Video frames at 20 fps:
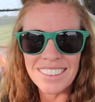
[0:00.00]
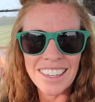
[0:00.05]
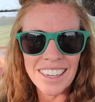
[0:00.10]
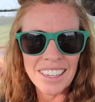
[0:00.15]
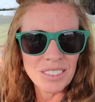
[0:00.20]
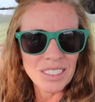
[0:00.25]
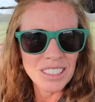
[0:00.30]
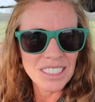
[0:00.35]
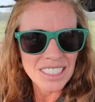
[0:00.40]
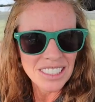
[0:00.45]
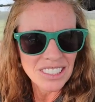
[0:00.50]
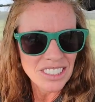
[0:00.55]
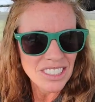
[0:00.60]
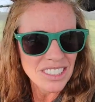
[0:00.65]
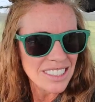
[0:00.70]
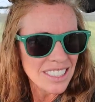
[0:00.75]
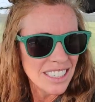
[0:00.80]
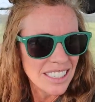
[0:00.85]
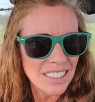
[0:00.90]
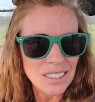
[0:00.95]
I would say
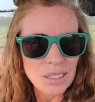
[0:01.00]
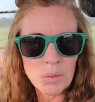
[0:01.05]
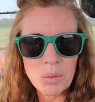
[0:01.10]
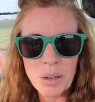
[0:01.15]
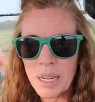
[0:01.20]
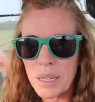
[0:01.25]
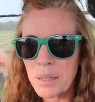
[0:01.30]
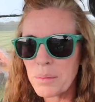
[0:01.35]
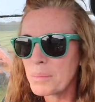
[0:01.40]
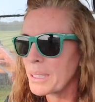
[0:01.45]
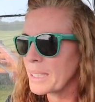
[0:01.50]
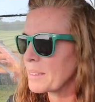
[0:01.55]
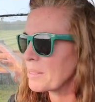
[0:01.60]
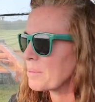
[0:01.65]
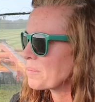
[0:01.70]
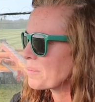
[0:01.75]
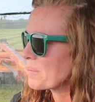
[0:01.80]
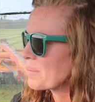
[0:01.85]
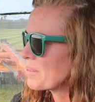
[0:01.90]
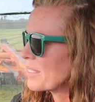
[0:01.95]
she's done us well, but
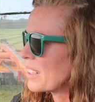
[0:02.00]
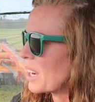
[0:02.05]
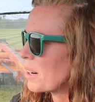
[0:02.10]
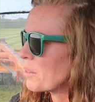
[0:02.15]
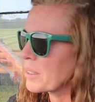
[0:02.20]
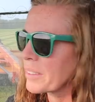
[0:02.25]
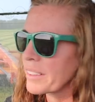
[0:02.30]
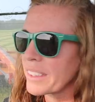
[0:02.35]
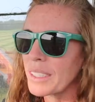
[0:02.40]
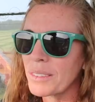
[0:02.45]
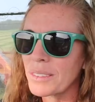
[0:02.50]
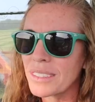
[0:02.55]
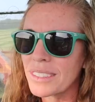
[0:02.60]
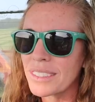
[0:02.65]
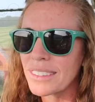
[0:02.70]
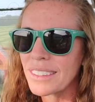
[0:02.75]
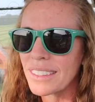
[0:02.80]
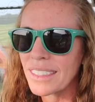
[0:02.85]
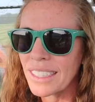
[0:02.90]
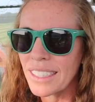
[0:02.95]
not
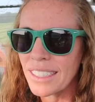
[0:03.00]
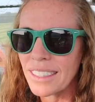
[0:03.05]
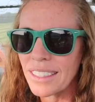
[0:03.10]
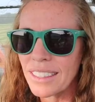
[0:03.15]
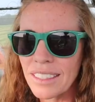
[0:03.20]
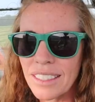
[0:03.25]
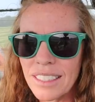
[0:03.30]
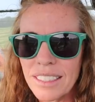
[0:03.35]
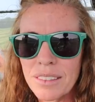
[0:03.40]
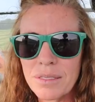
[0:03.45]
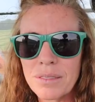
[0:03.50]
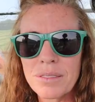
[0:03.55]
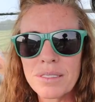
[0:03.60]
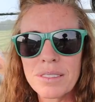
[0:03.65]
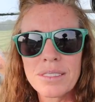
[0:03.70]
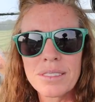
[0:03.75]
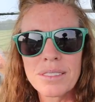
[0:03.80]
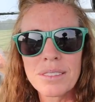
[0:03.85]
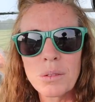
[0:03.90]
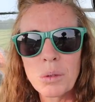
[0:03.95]
without a lot of
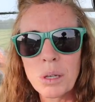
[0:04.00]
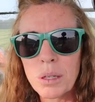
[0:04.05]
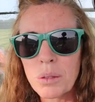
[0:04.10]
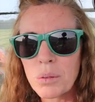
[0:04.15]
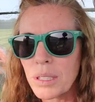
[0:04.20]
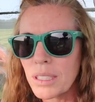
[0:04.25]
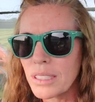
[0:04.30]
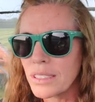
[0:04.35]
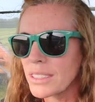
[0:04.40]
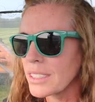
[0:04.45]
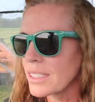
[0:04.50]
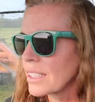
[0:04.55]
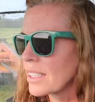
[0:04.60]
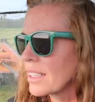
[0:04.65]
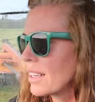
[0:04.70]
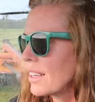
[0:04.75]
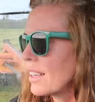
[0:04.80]
work words.